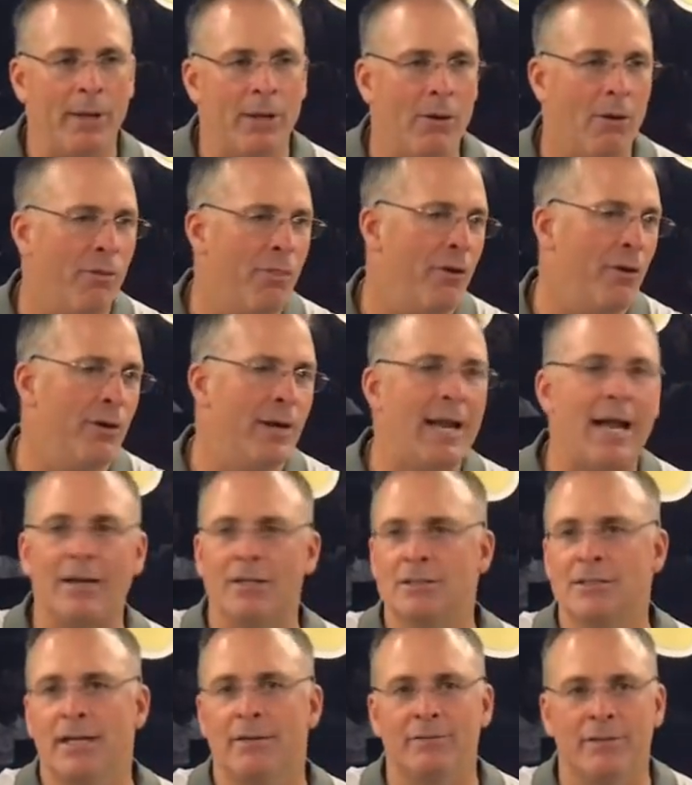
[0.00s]
We call third down
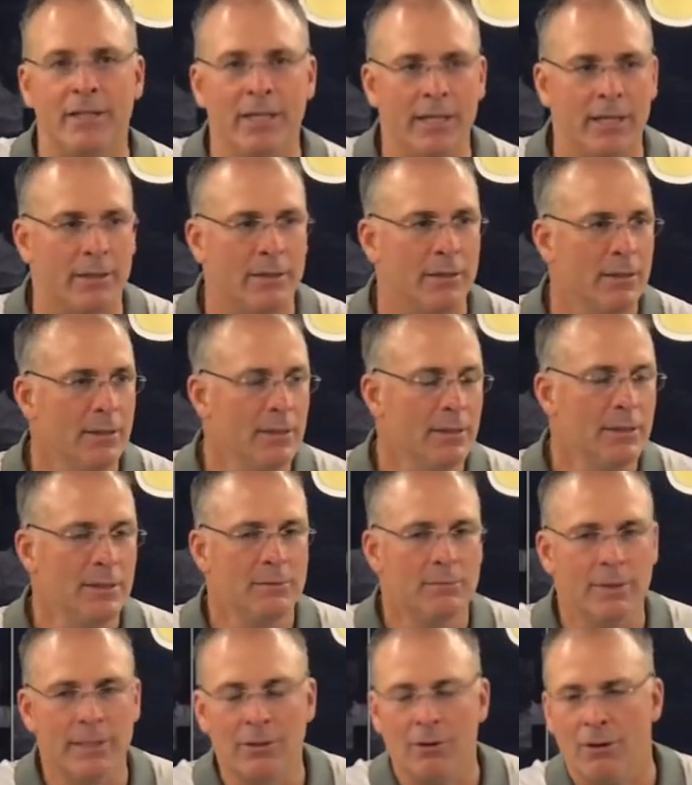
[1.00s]
and 17.
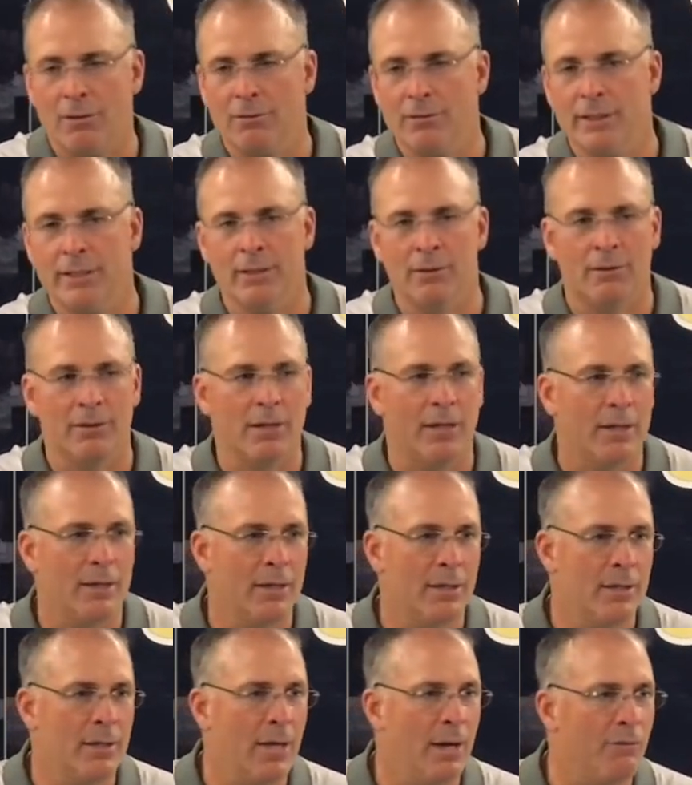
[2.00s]
We call you know
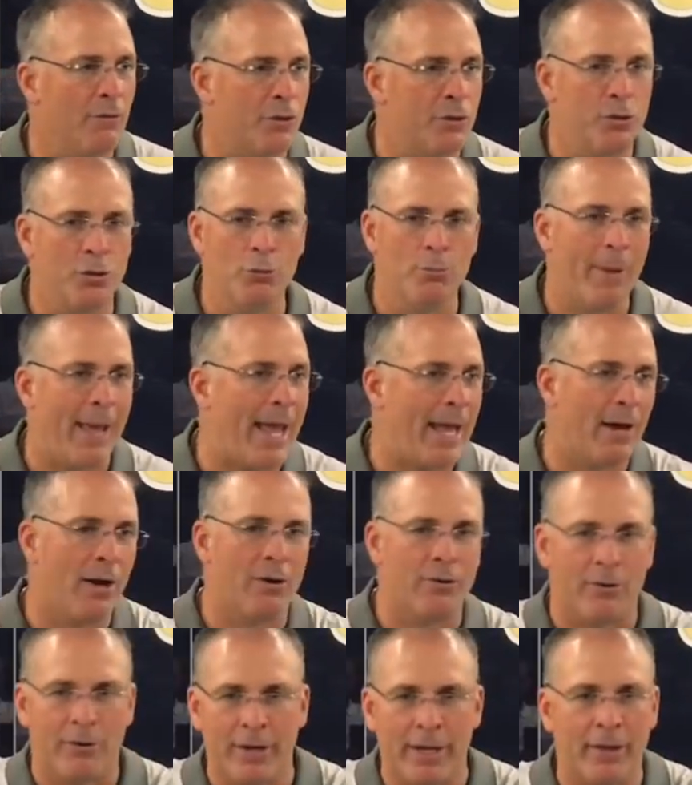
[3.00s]
cover two man
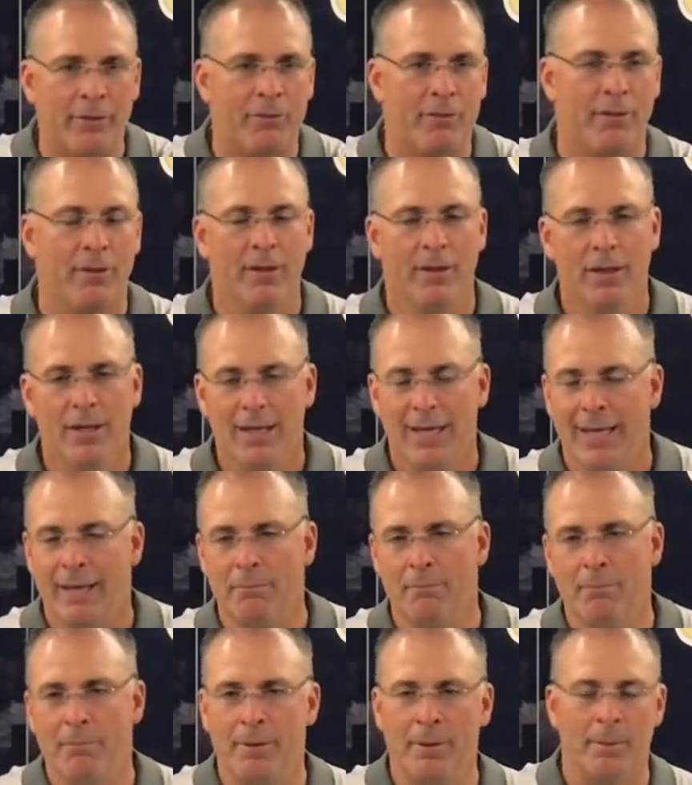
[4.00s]
underneath,
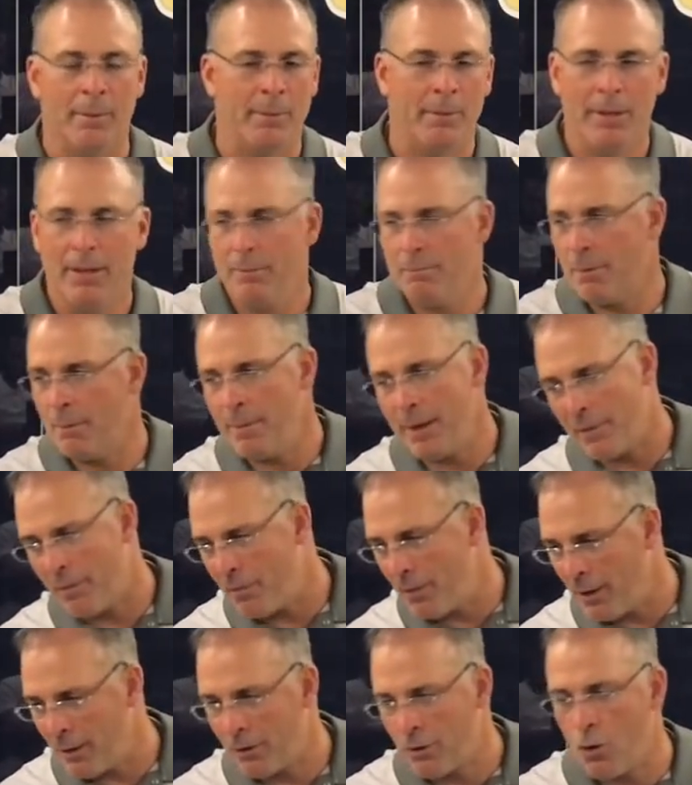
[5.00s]
and you know my man
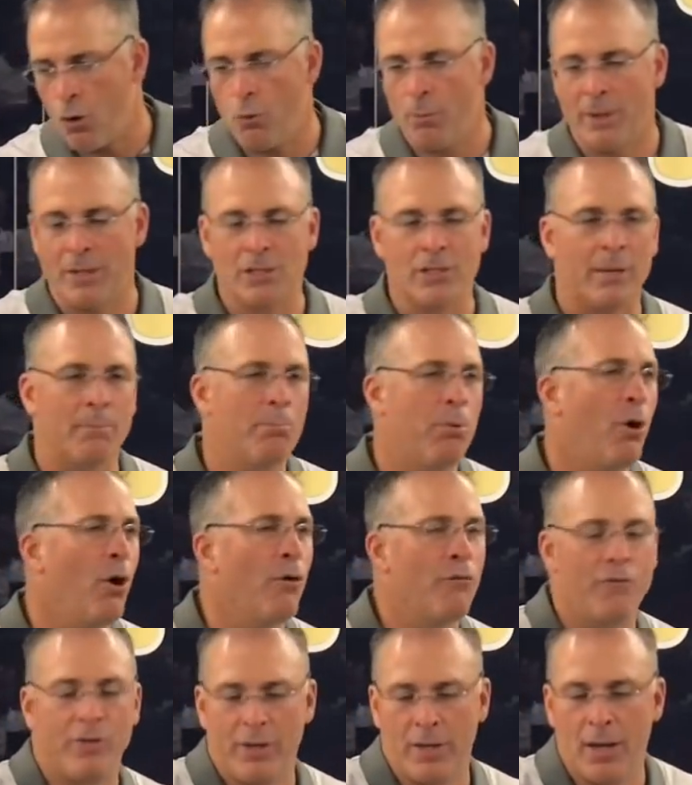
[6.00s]
Therran Coleman is in
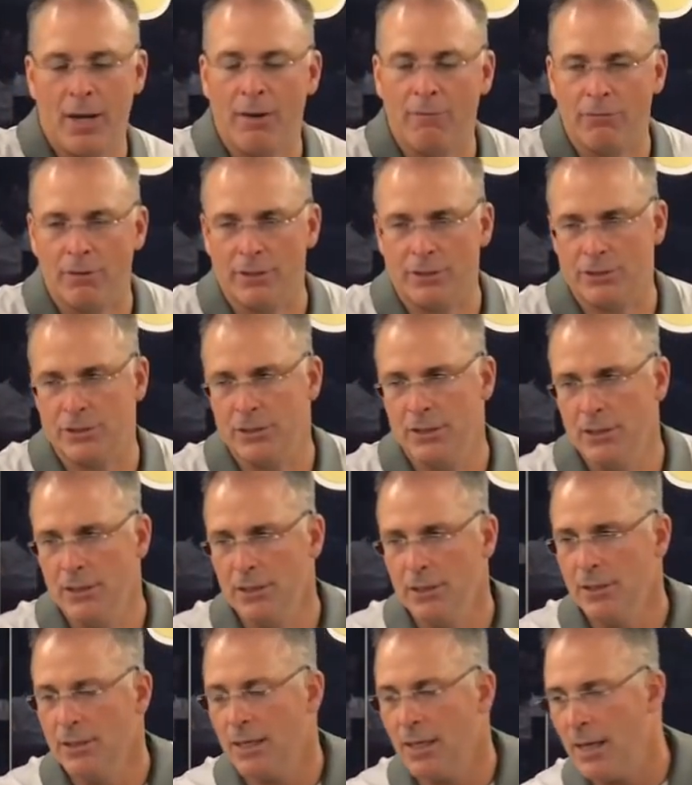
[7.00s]
perfect coverage.
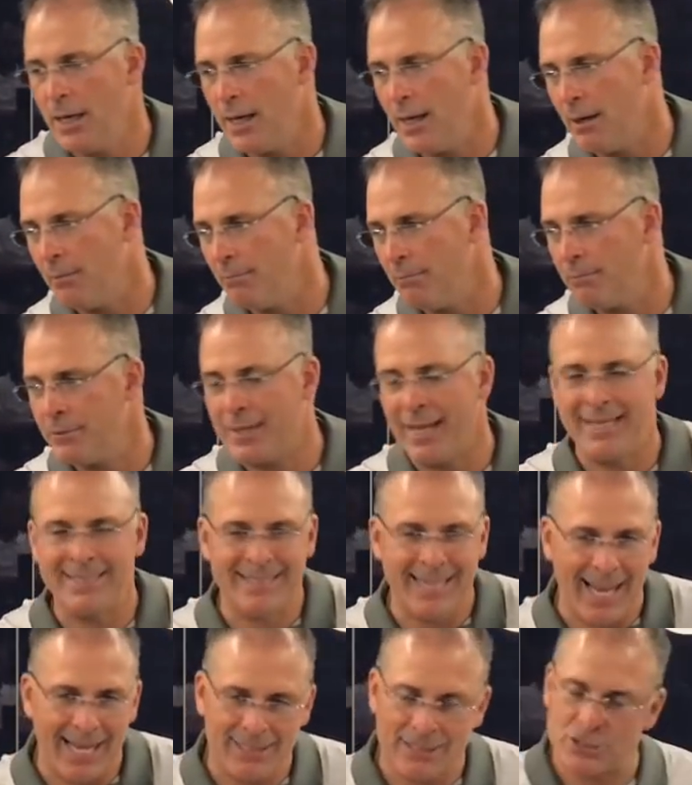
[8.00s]
Um, Dane
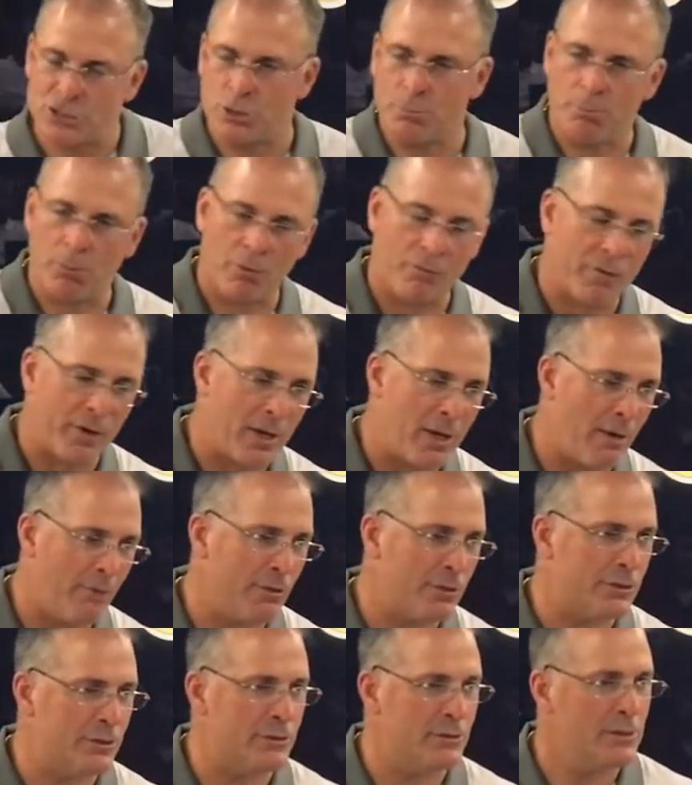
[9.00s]
Jackson's in perfect
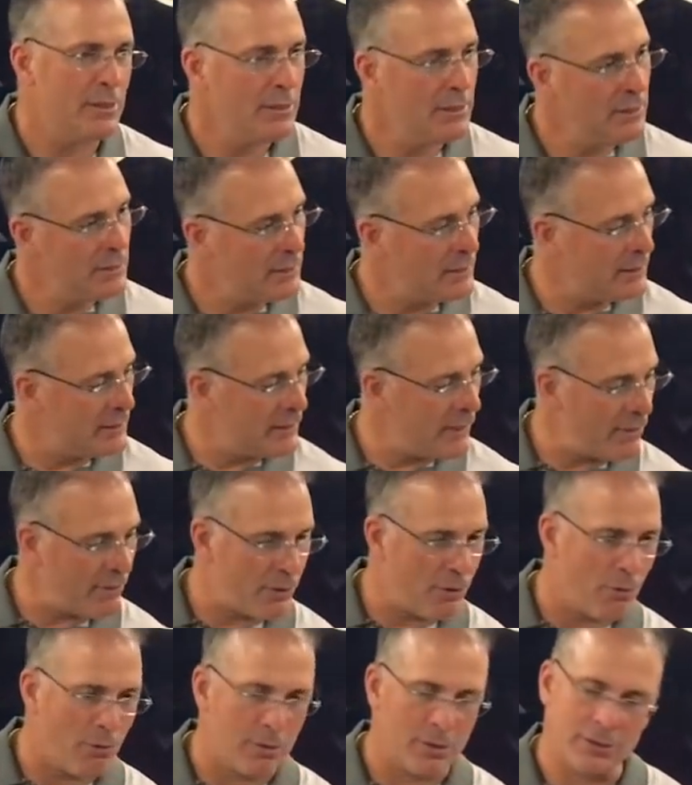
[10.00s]
coverage, and, and the
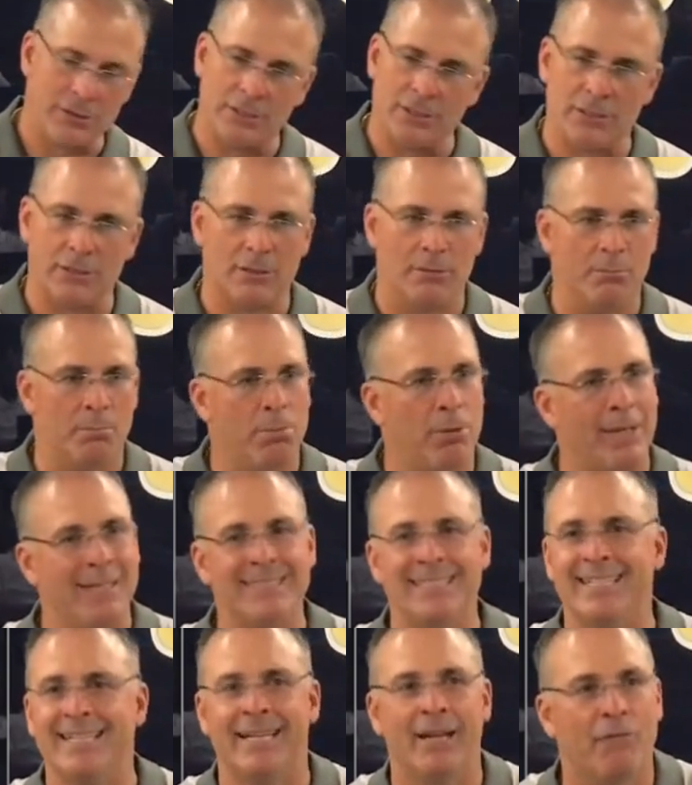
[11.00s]
other corners just
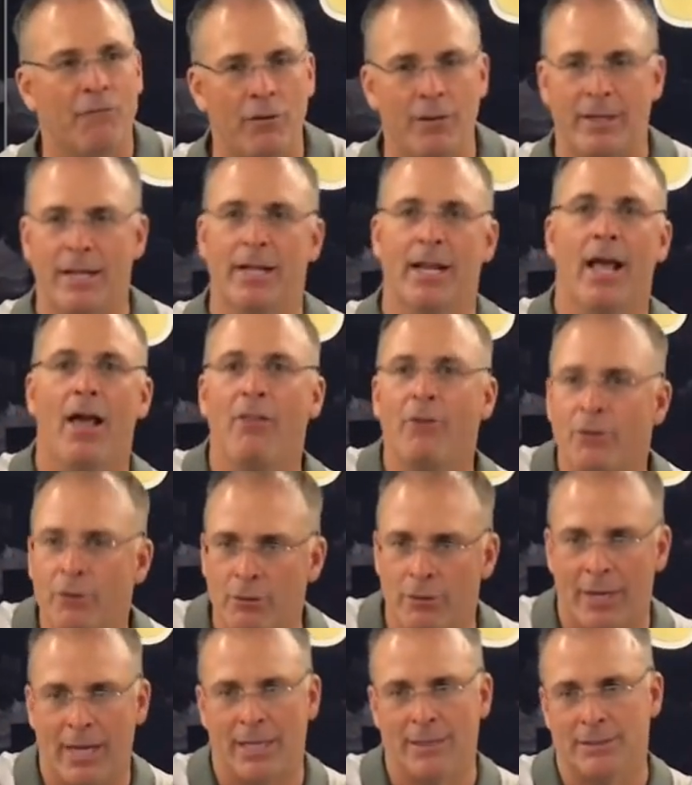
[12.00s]
plays it different than the other
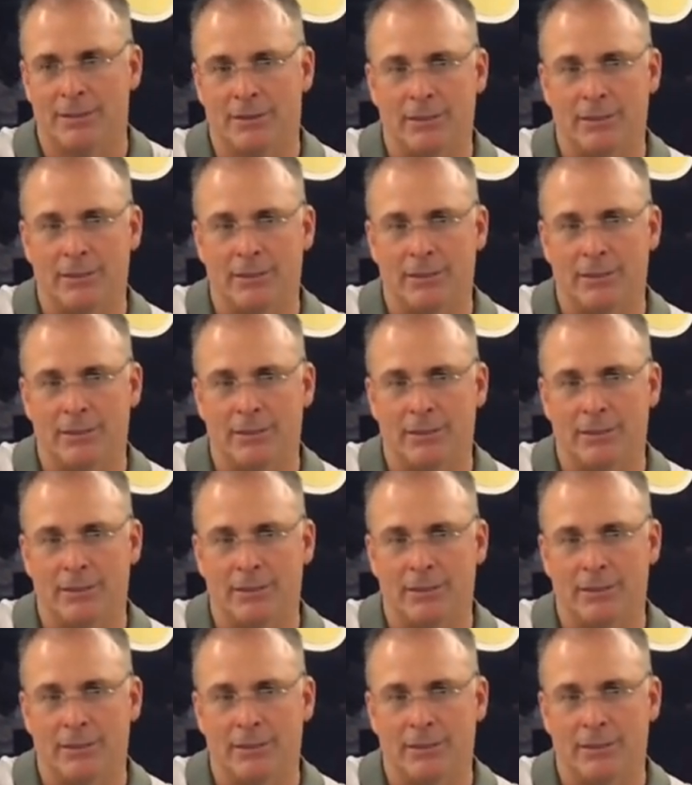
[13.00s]
two guys.